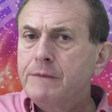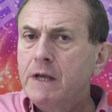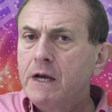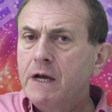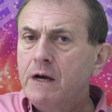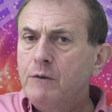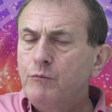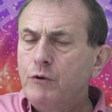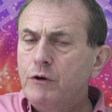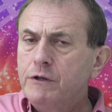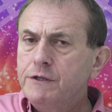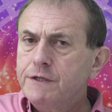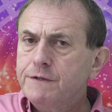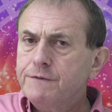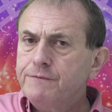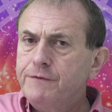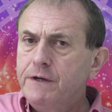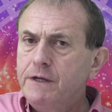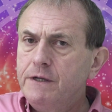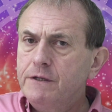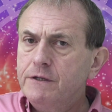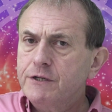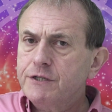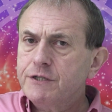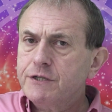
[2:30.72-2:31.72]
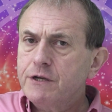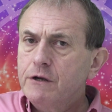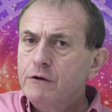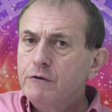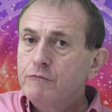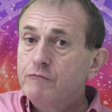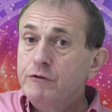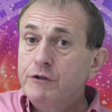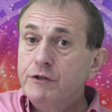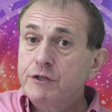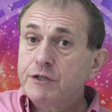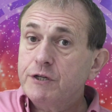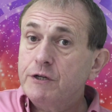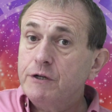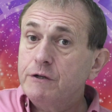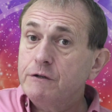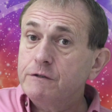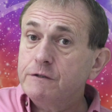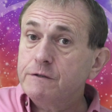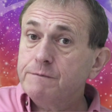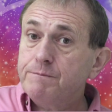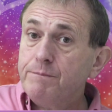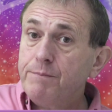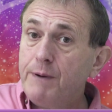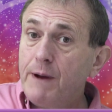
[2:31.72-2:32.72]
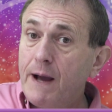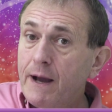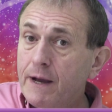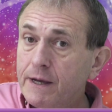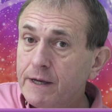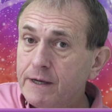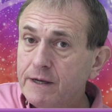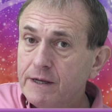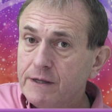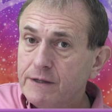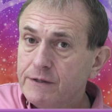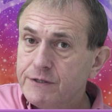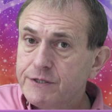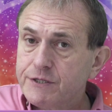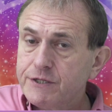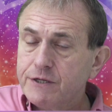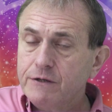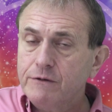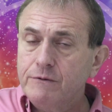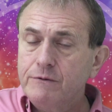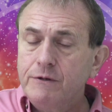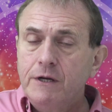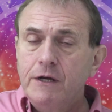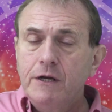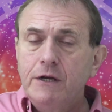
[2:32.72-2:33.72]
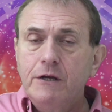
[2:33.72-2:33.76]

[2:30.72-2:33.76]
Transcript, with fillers: And once Venus returns back into